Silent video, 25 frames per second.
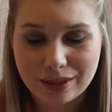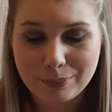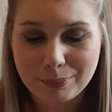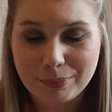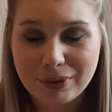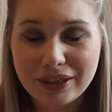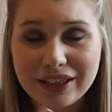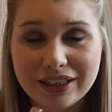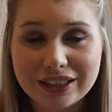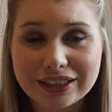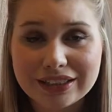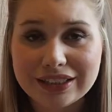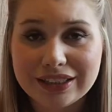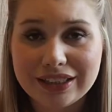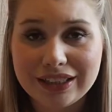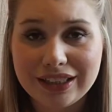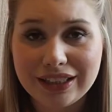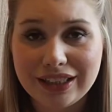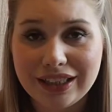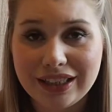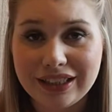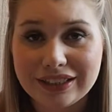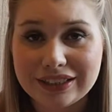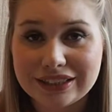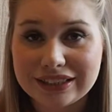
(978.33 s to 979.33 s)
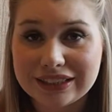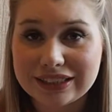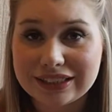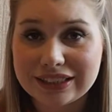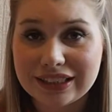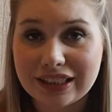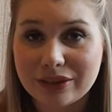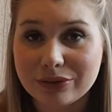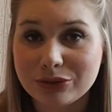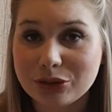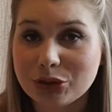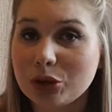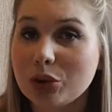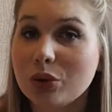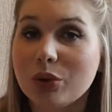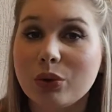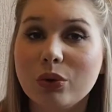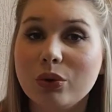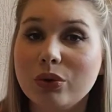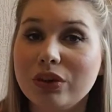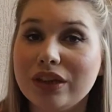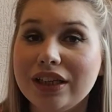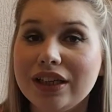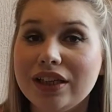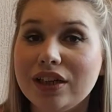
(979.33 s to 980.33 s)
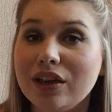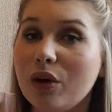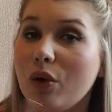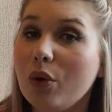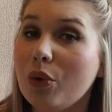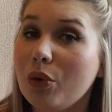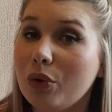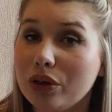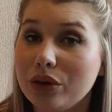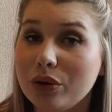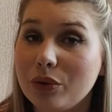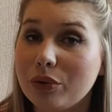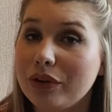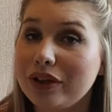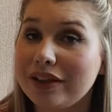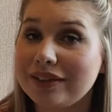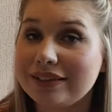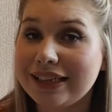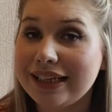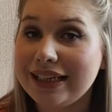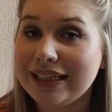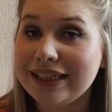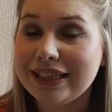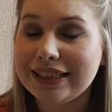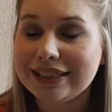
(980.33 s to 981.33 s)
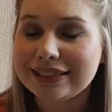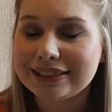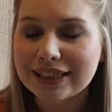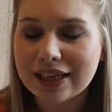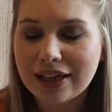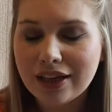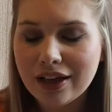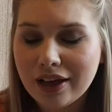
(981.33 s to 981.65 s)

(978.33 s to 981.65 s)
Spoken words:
personally think this is down to all the oil that's in it.